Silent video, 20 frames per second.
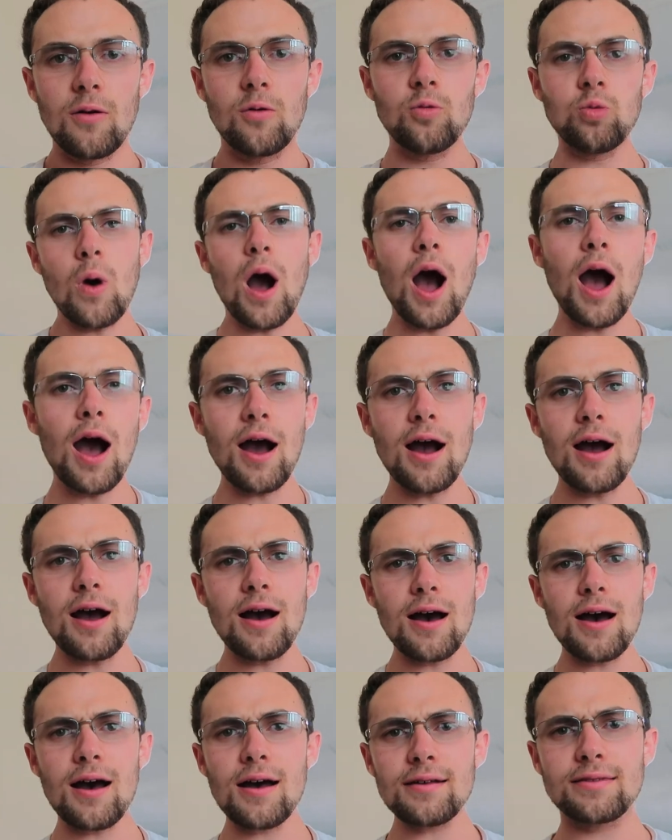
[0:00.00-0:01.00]

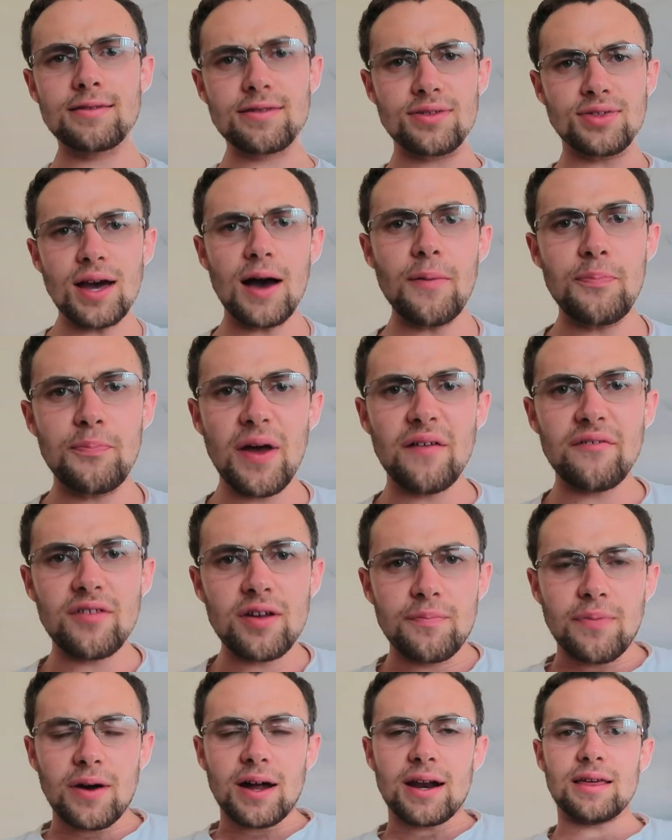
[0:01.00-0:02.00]
What's up
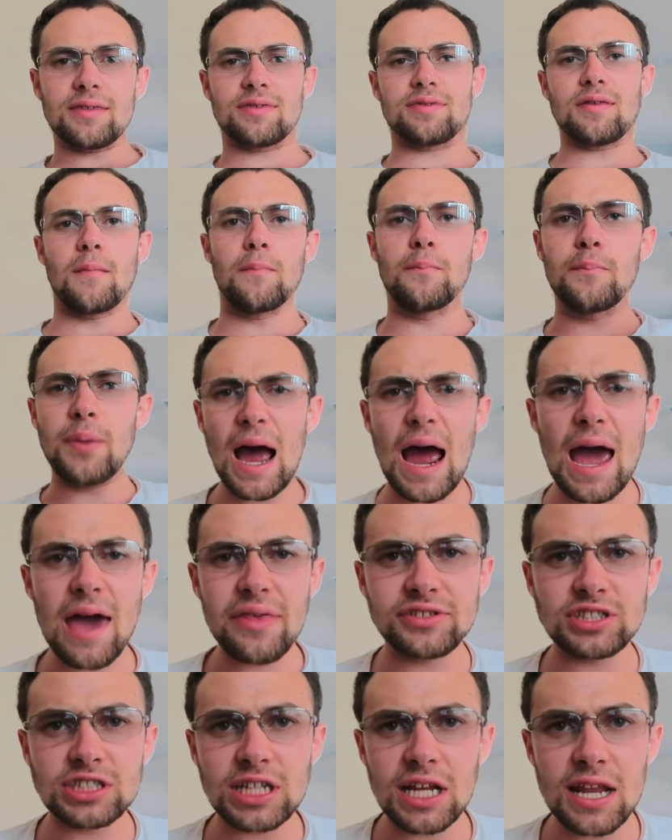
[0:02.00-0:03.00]
everybody,
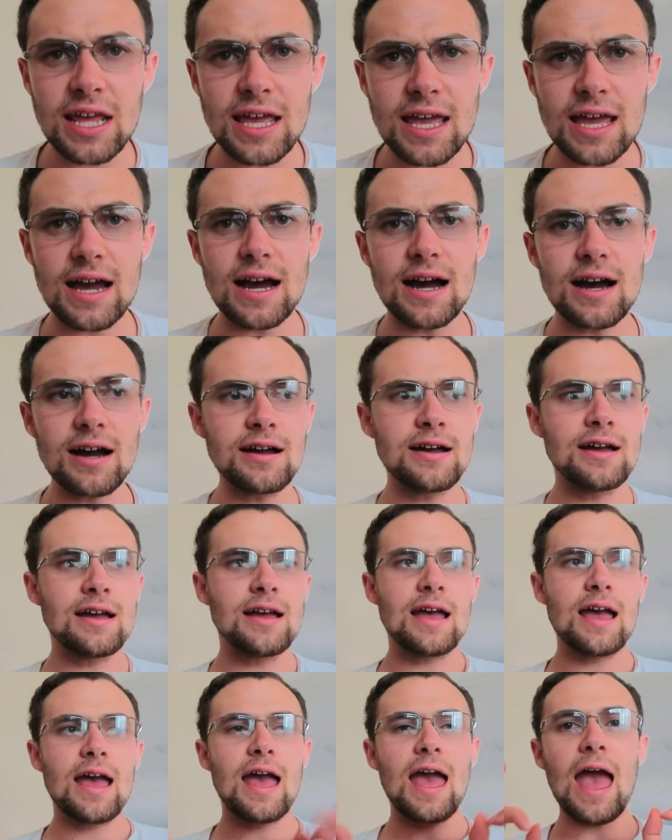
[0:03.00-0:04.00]
Sebastian here,
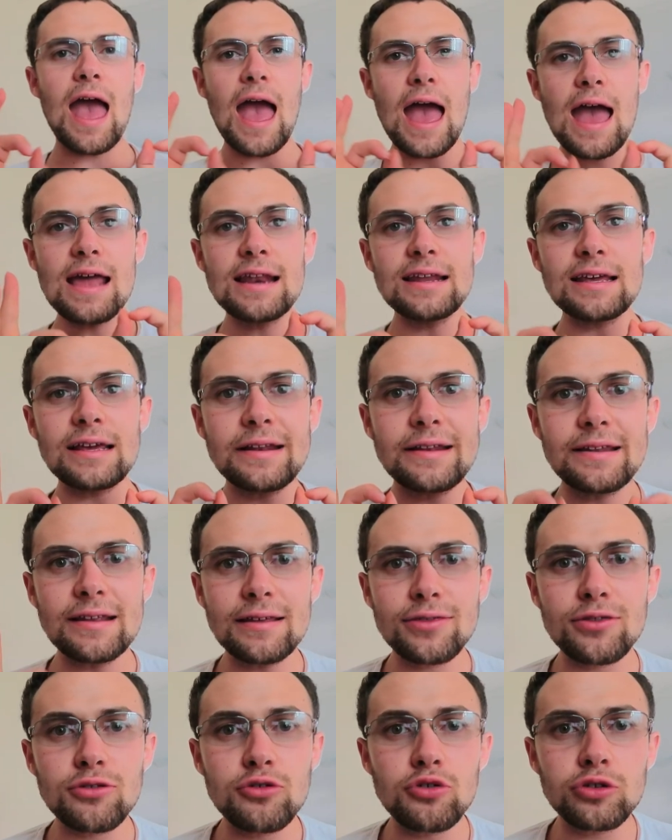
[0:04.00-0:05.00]
and in
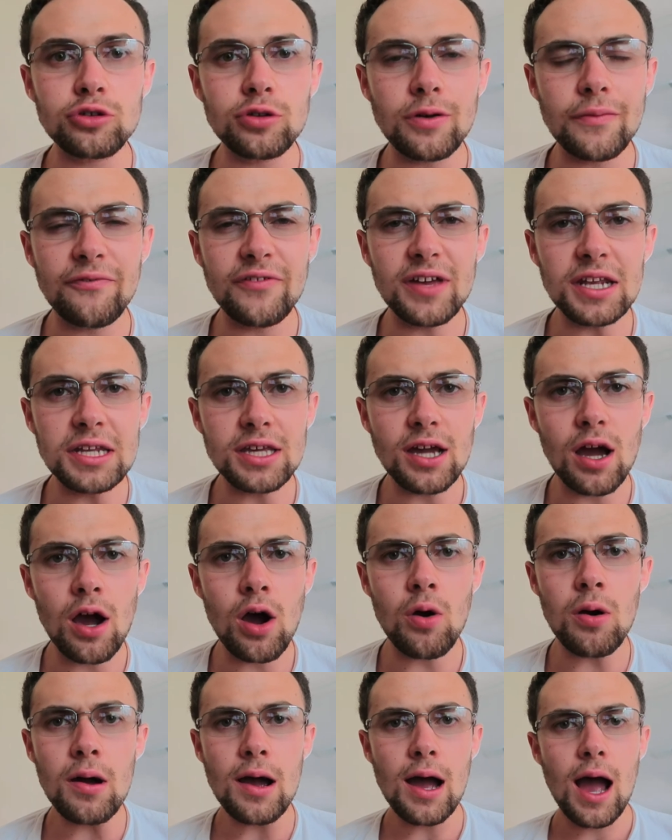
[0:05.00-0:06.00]
this YouTube
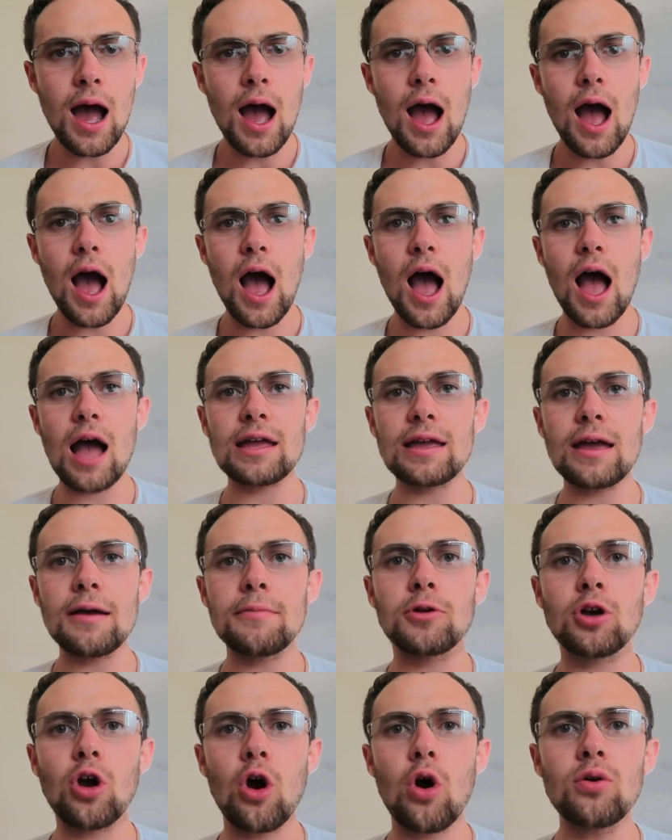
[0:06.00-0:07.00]
video, I
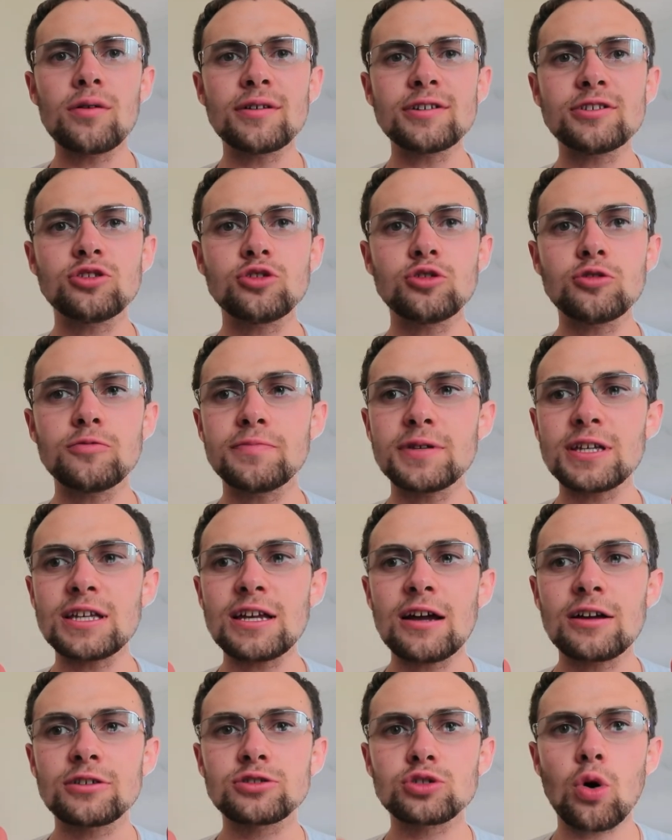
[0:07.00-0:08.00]
am going to
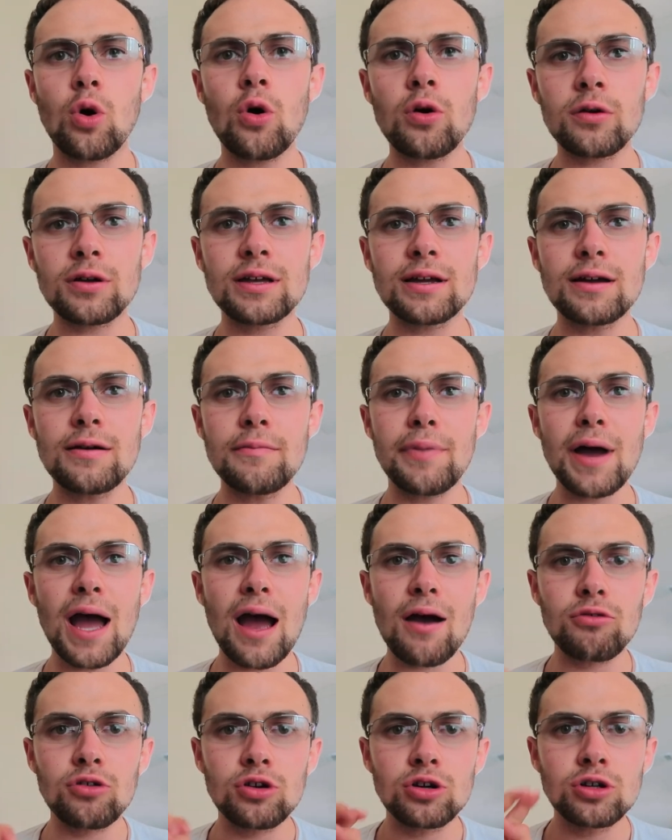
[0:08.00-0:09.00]
be talking
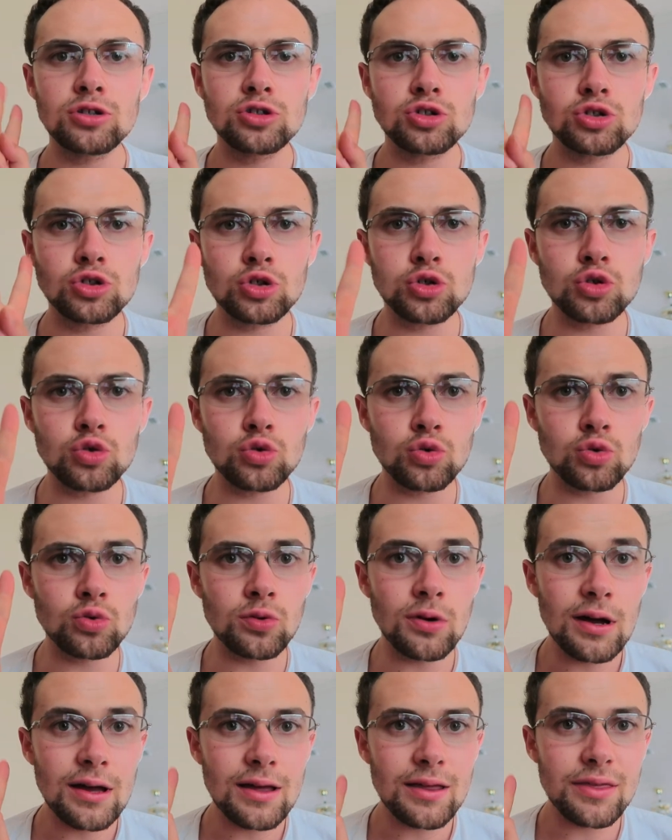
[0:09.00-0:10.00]
about
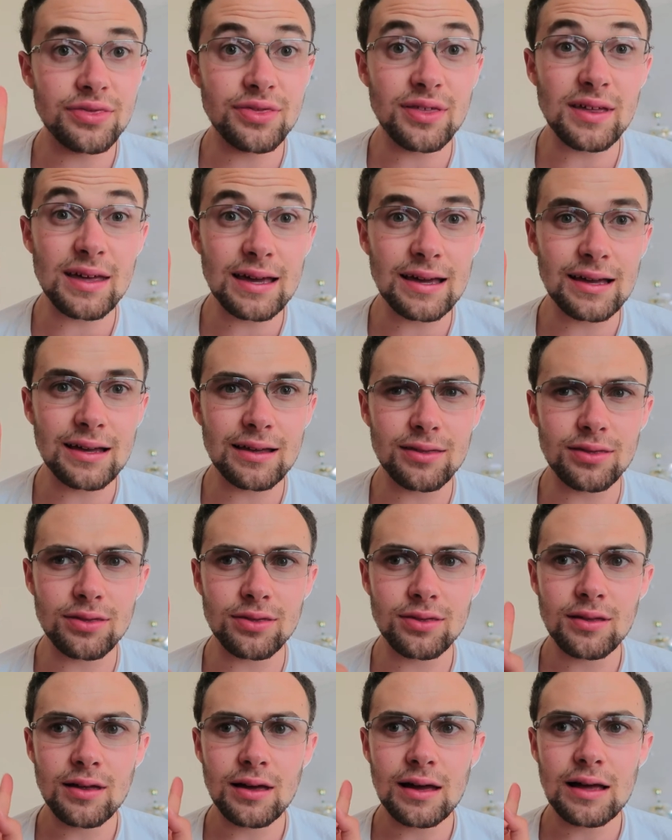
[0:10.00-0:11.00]
two things
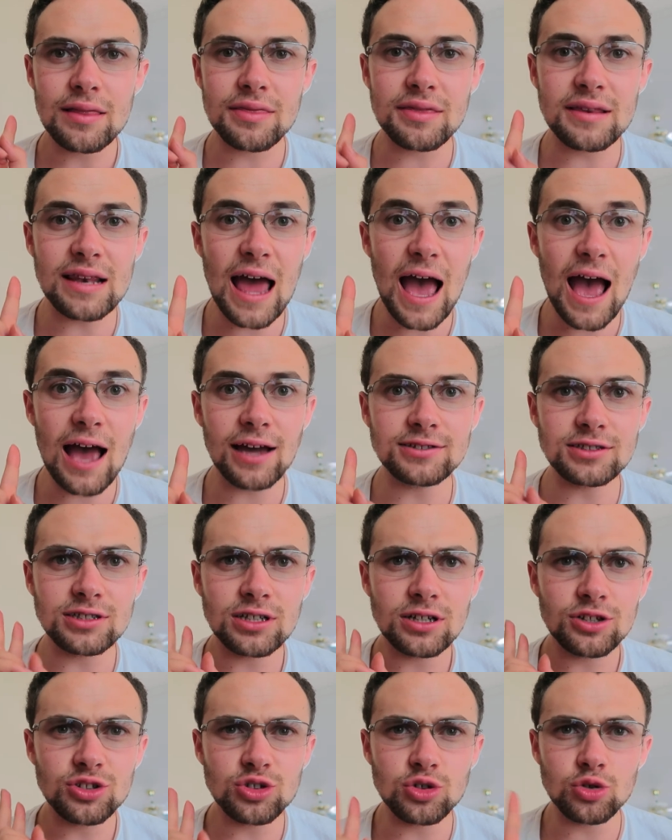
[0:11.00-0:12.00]

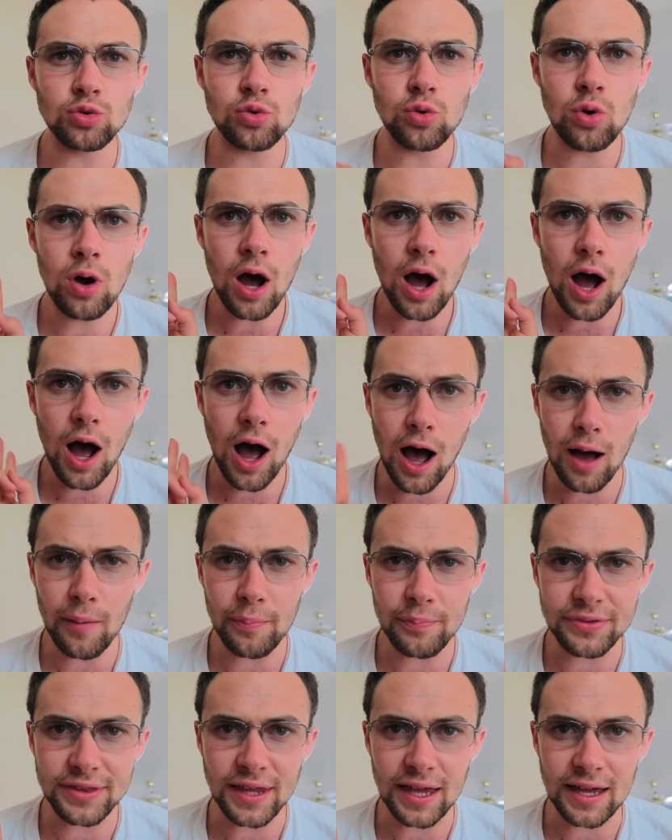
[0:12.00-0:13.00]
slash two
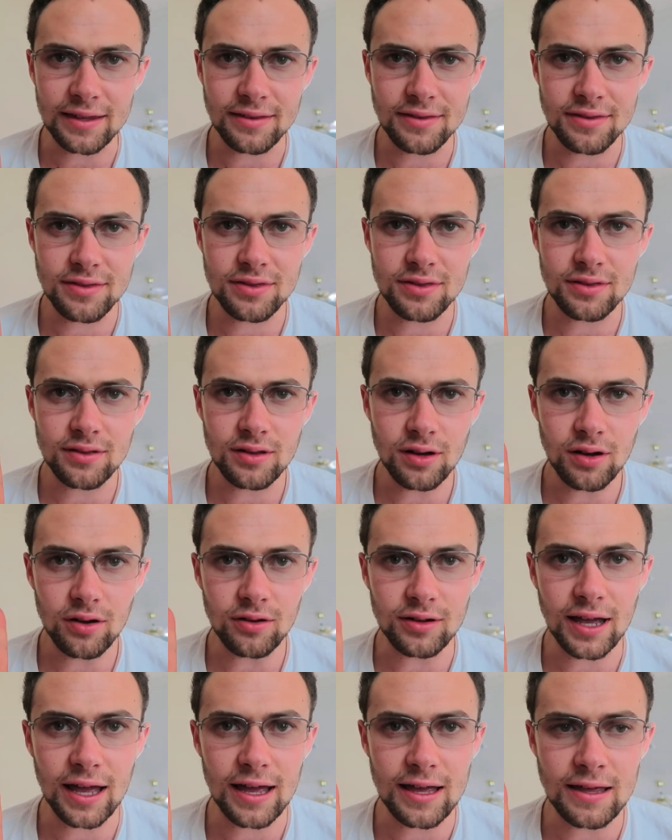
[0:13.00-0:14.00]
updates,
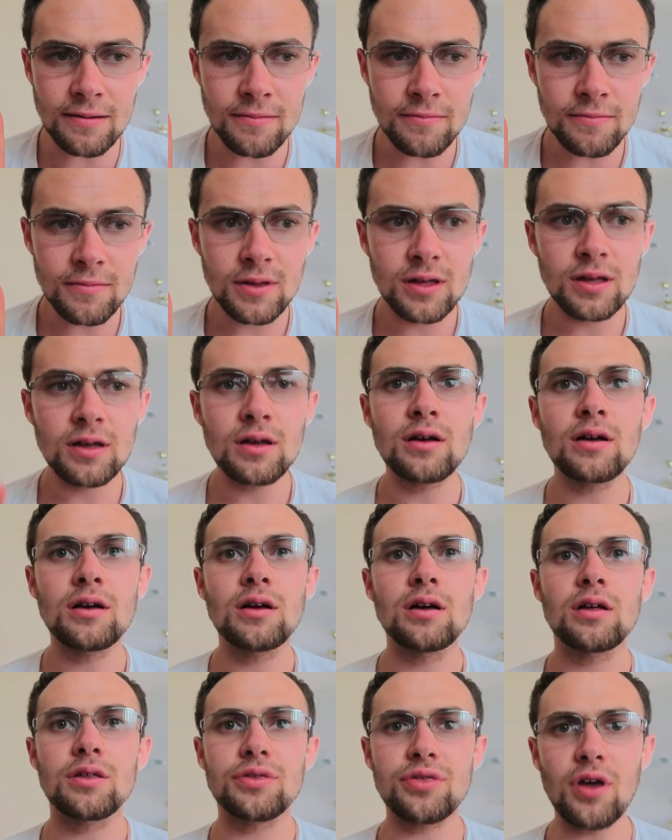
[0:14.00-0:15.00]
okay?
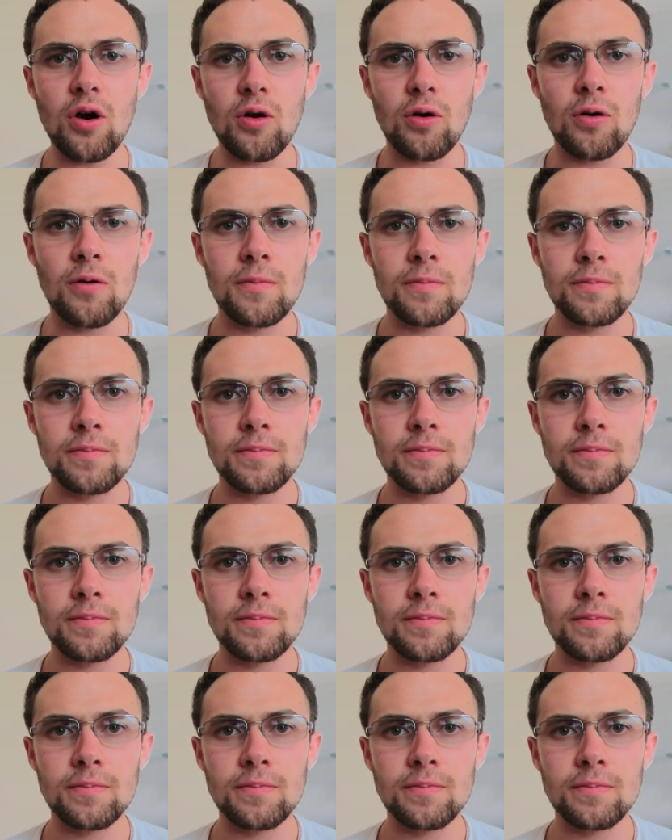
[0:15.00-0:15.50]
So,